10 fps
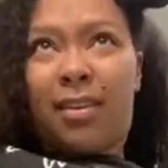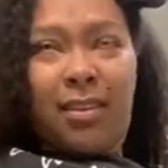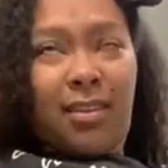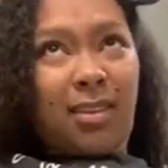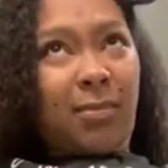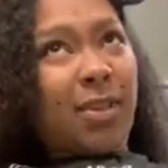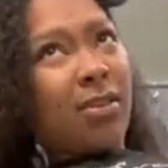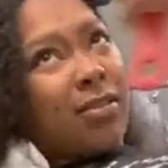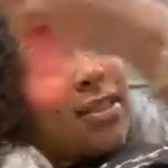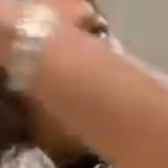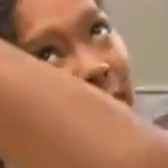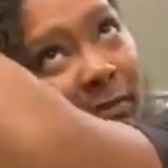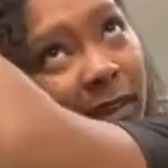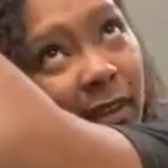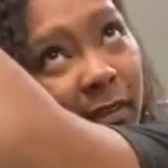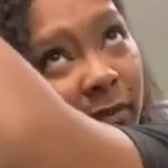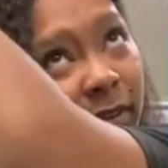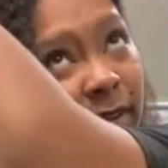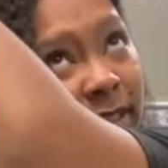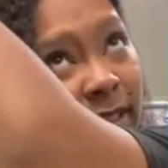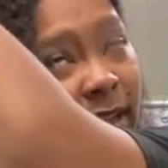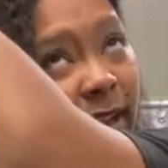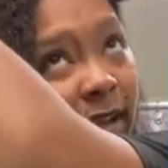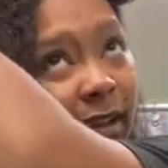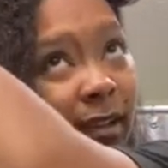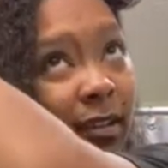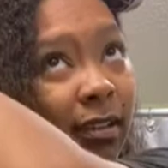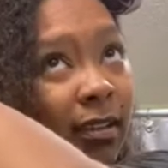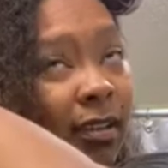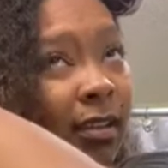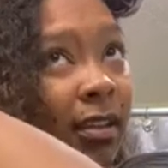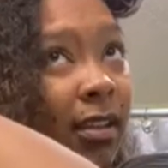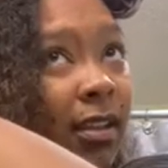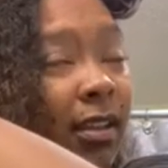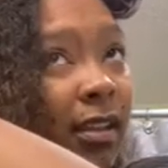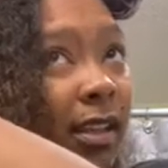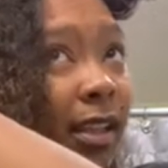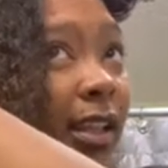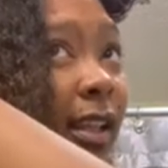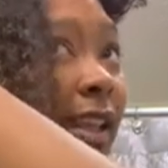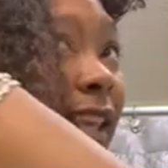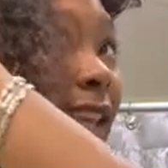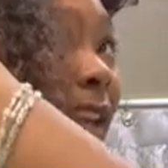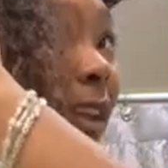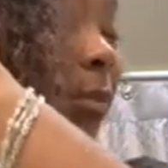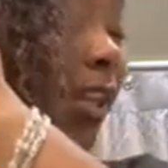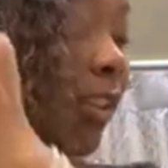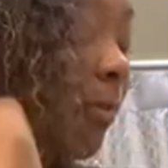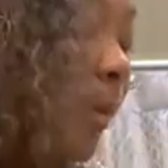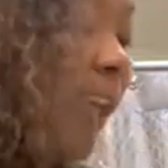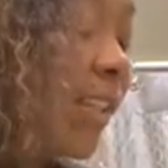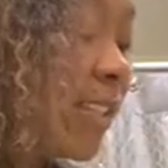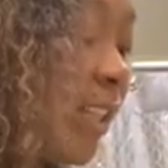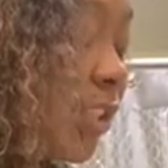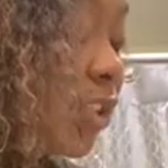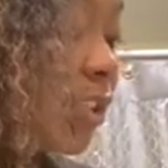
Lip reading: And I'm going to do the same thing over on this side. Again, I make the back section